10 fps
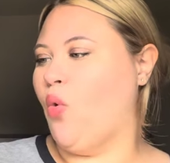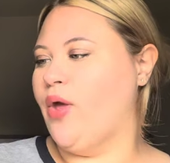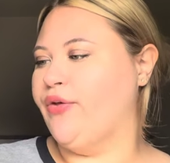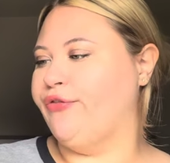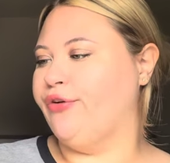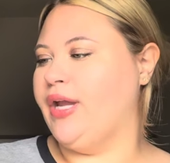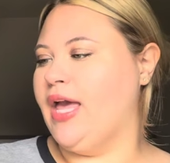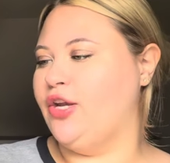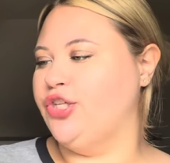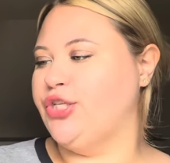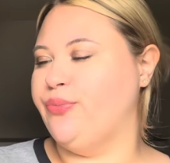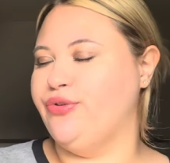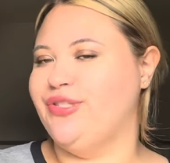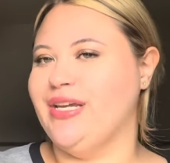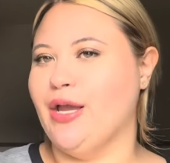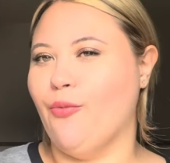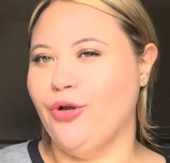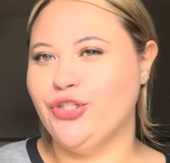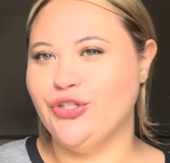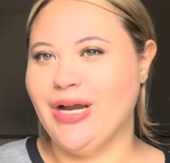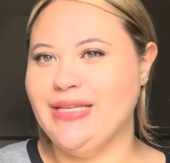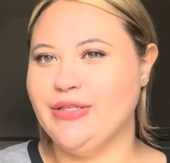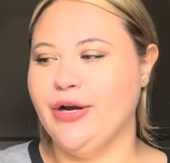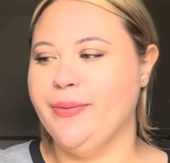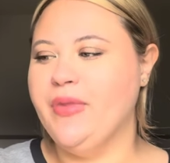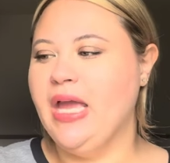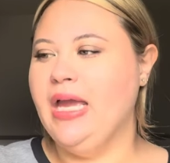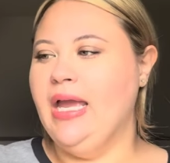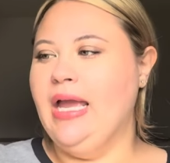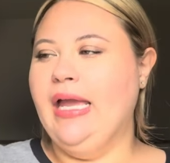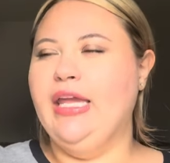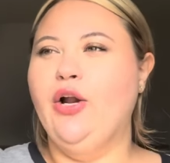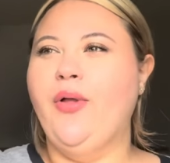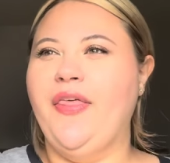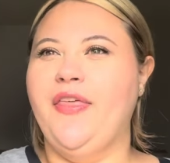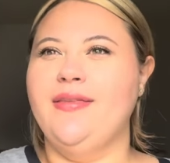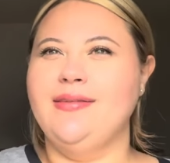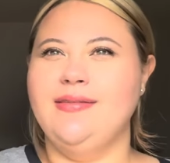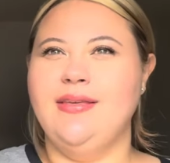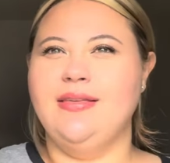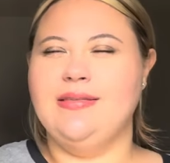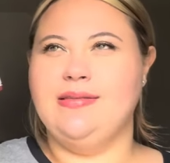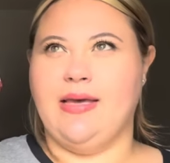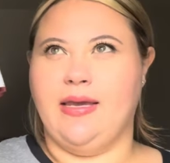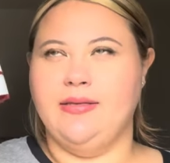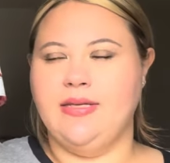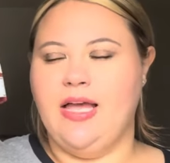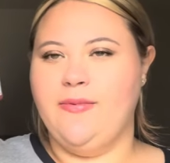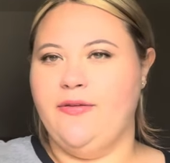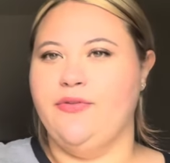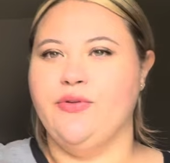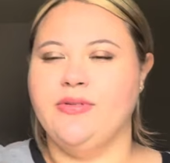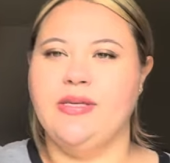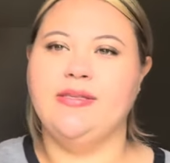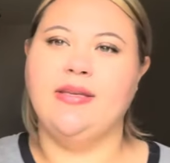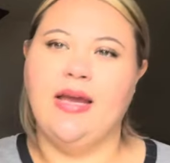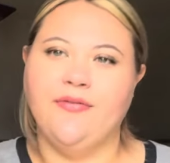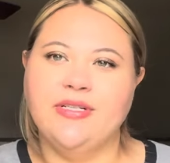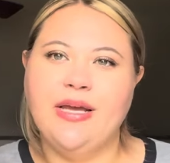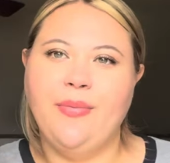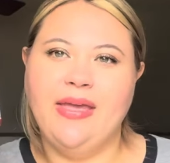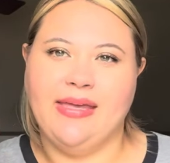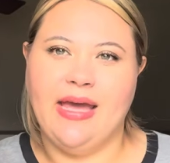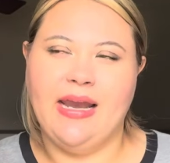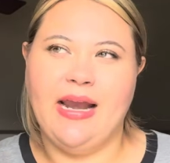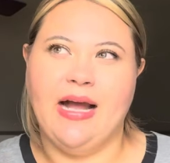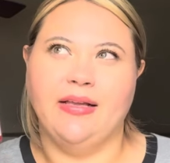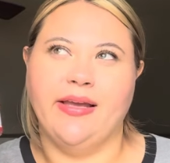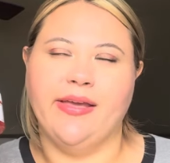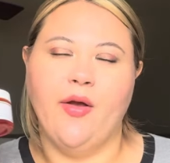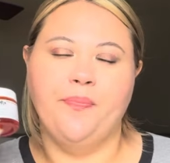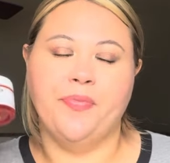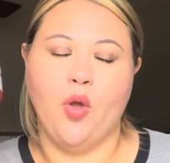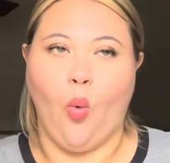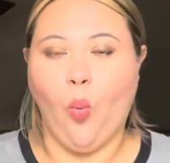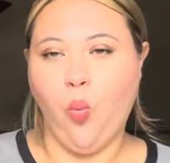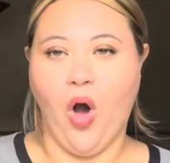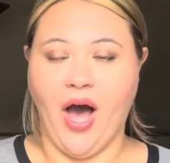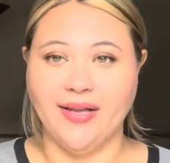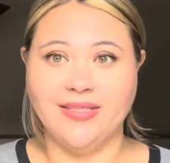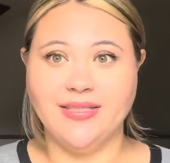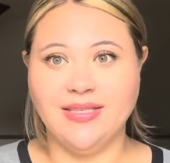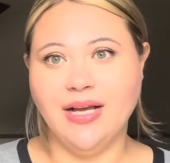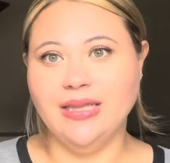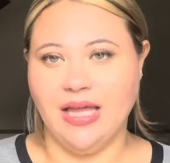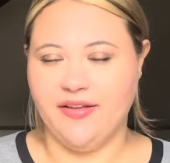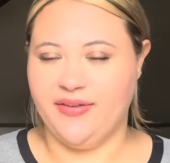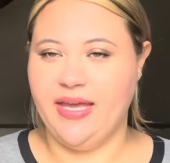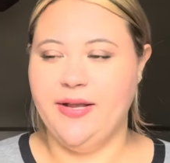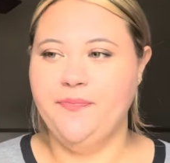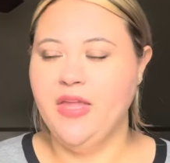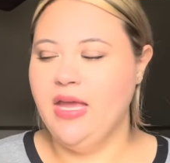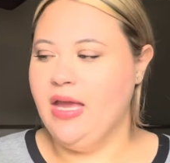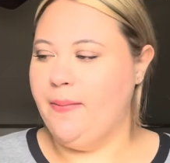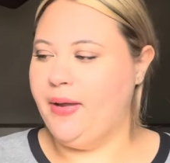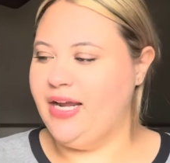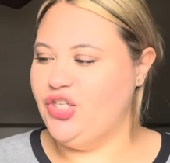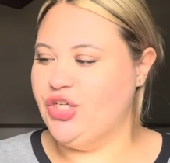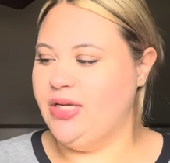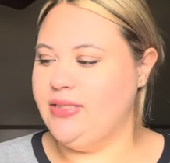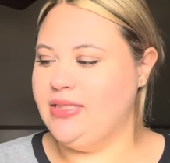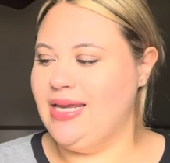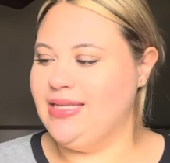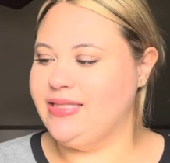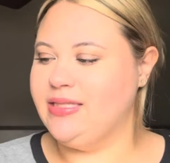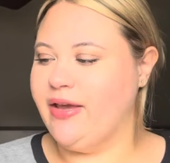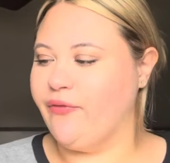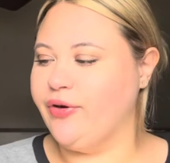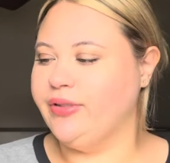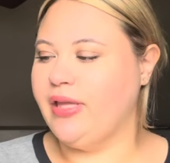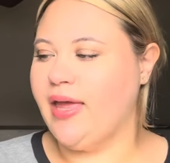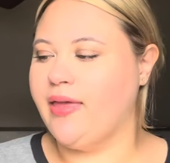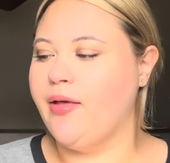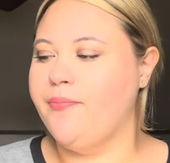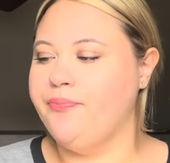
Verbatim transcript: Oil-Free Energy Boosting Moisturizer. You know, I think this is like the second time I've used this and every time I get it, I like want to love it, but I just, it's never like